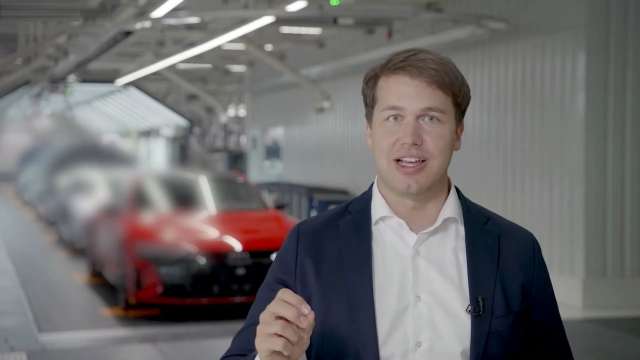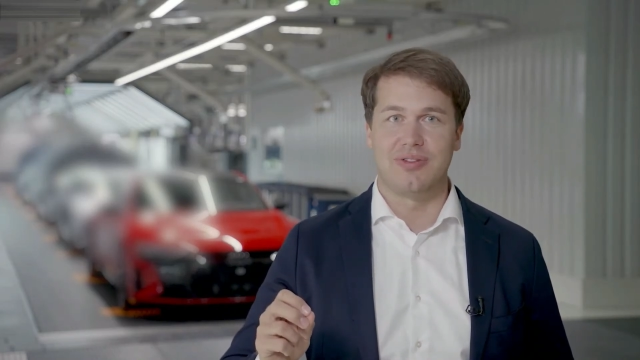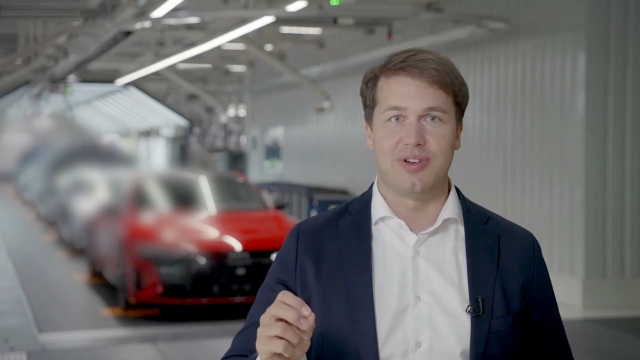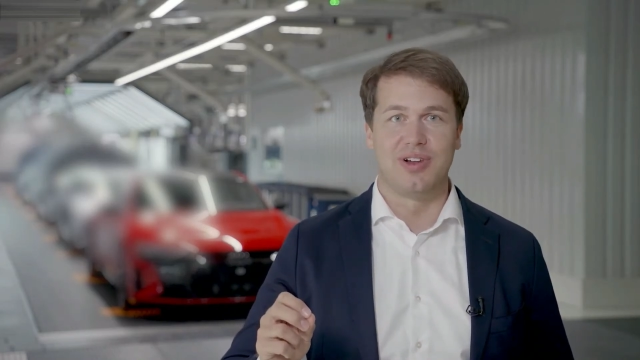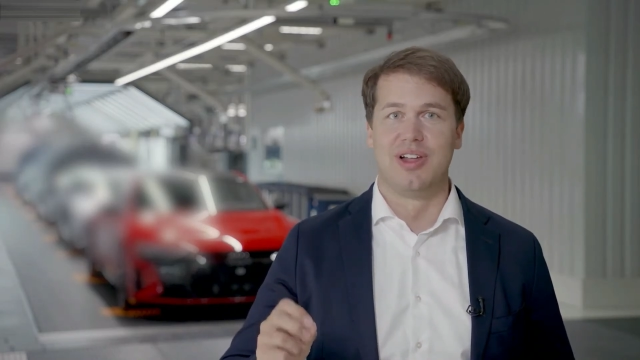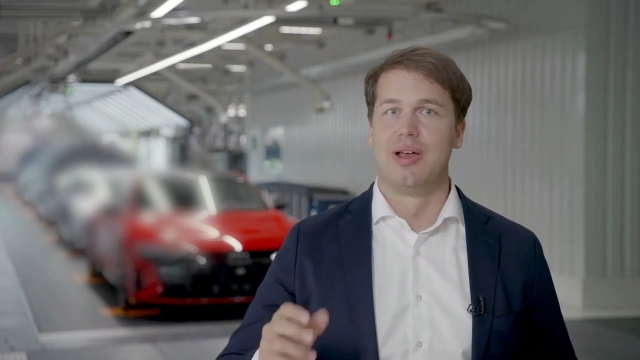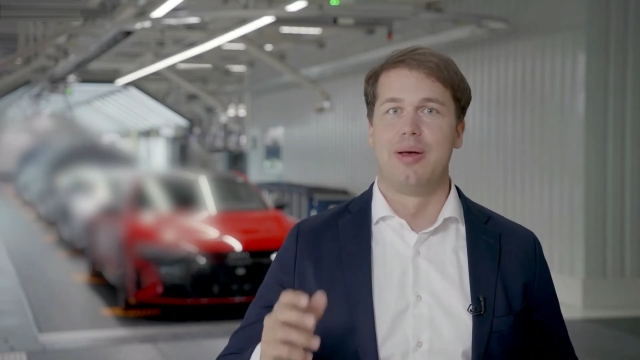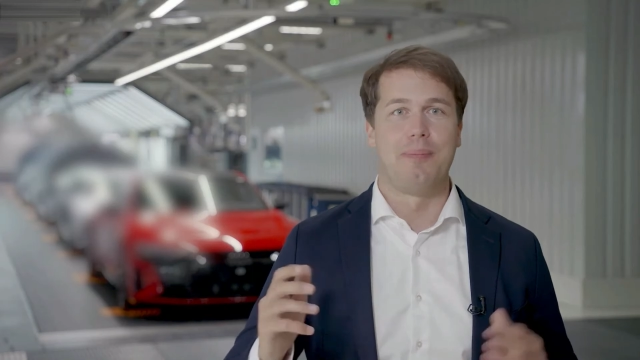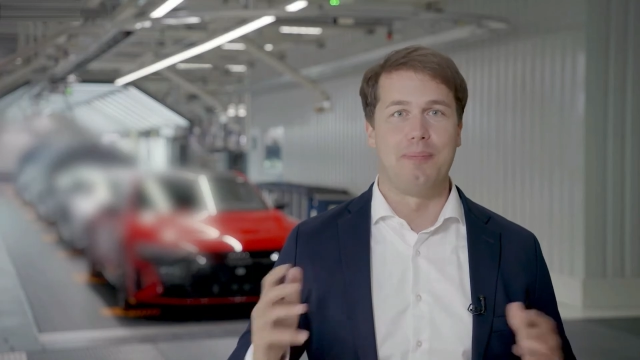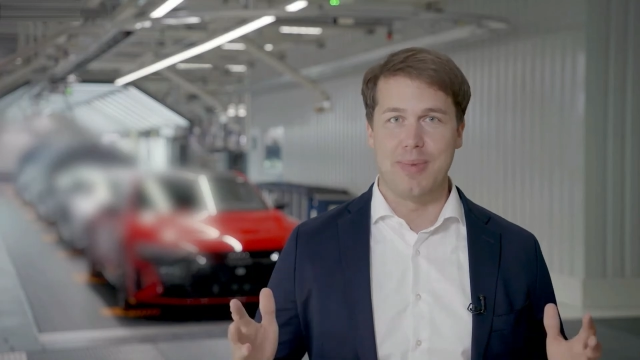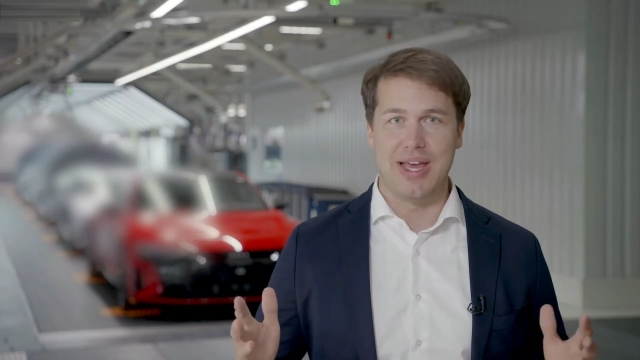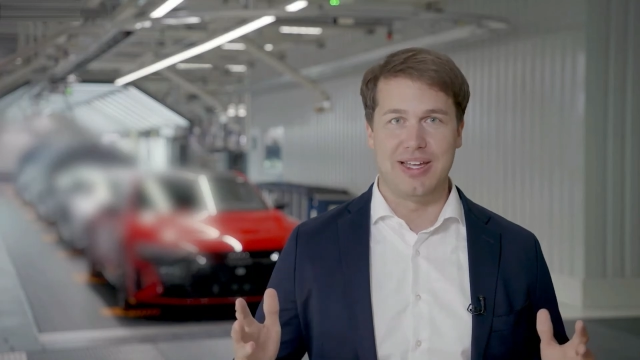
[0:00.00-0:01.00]
level
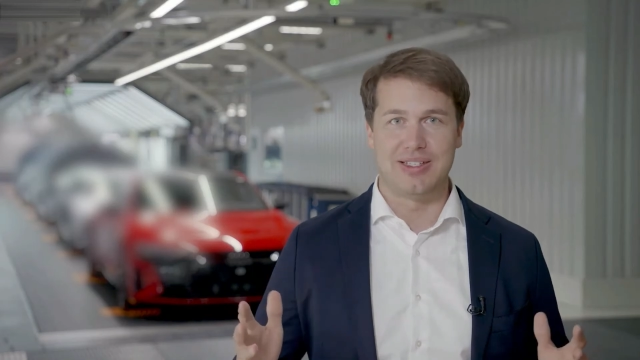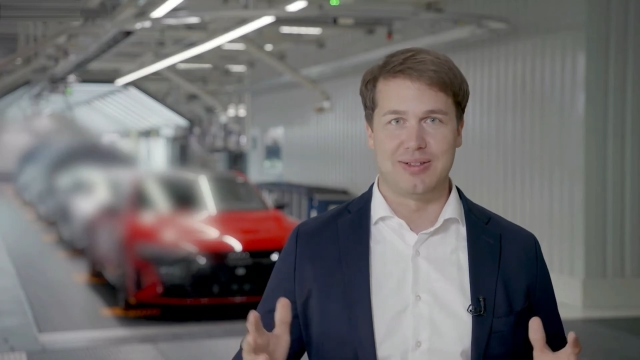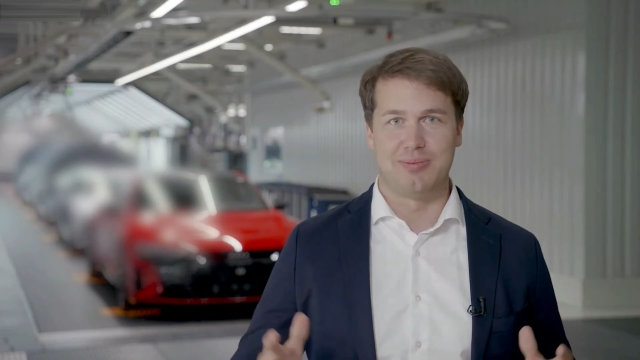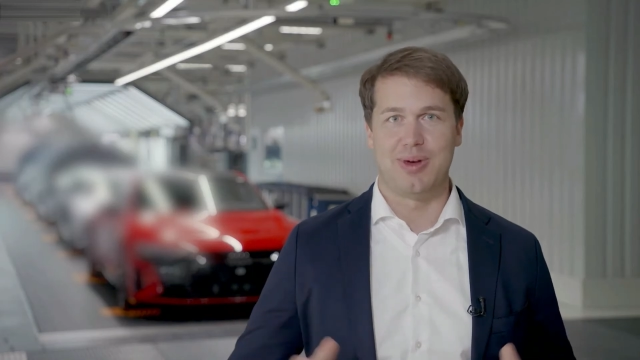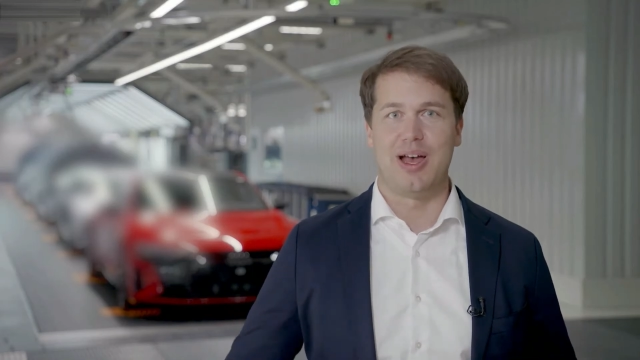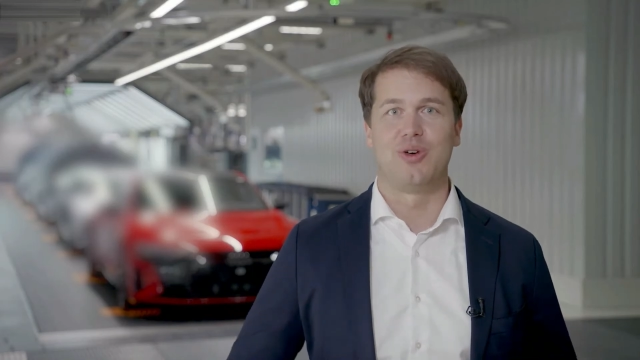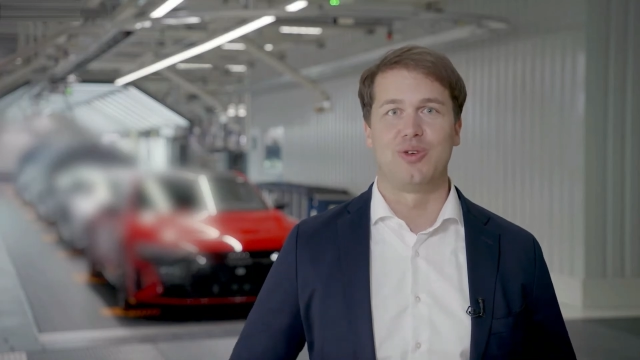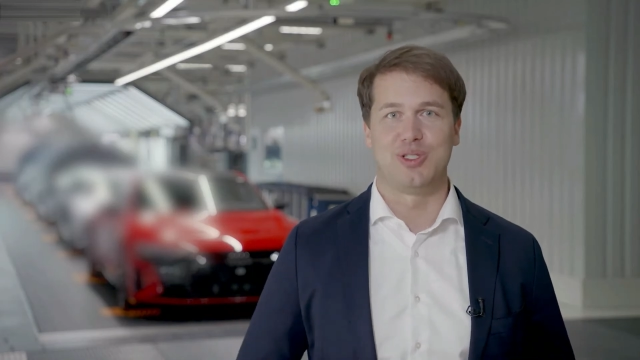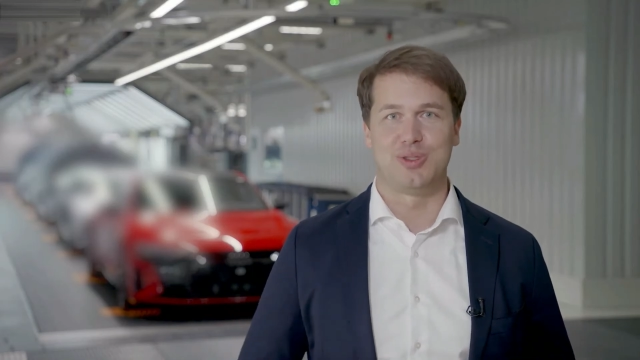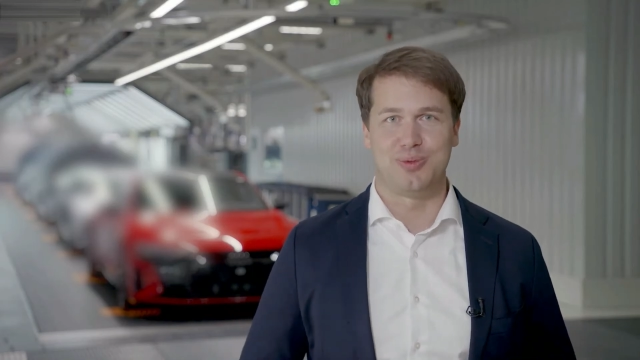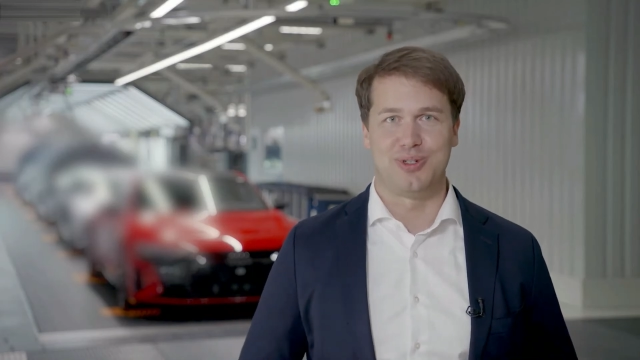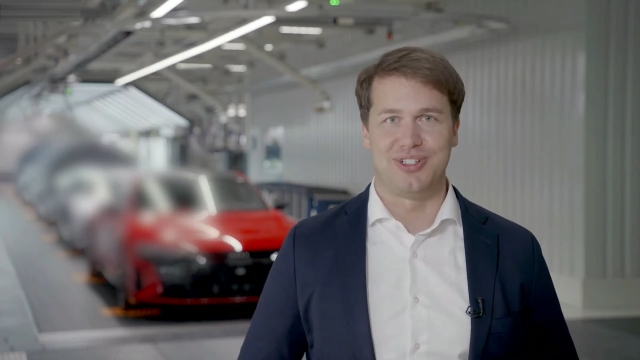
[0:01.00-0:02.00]
made by
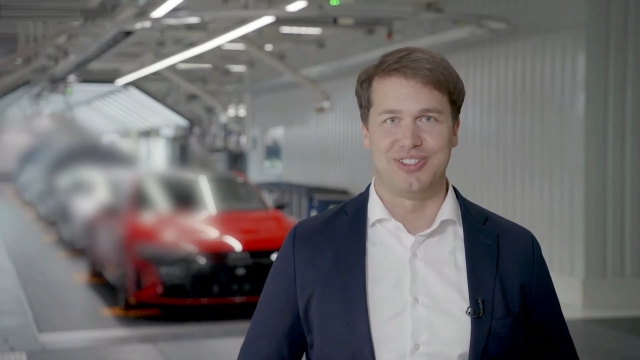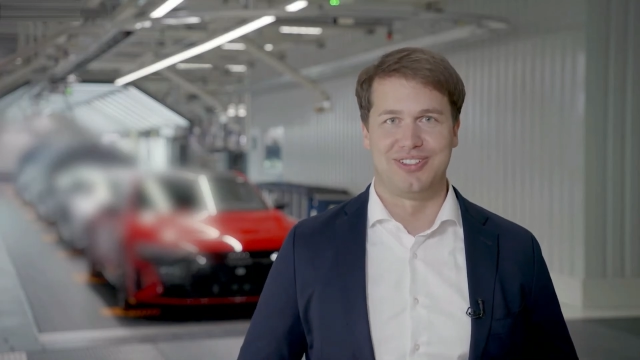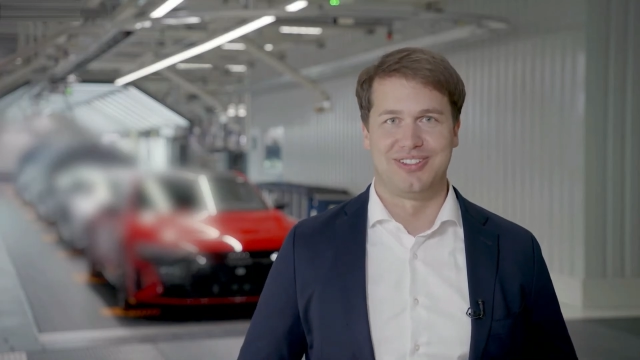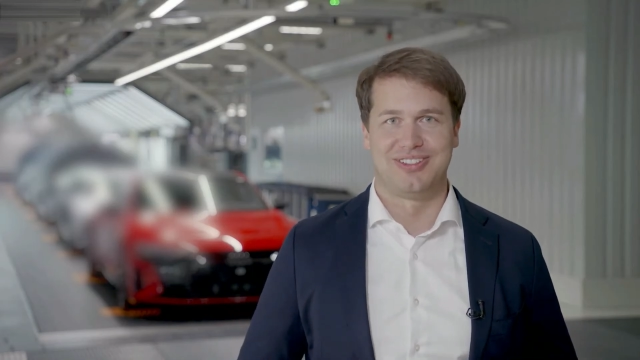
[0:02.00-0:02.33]
Audi Sport.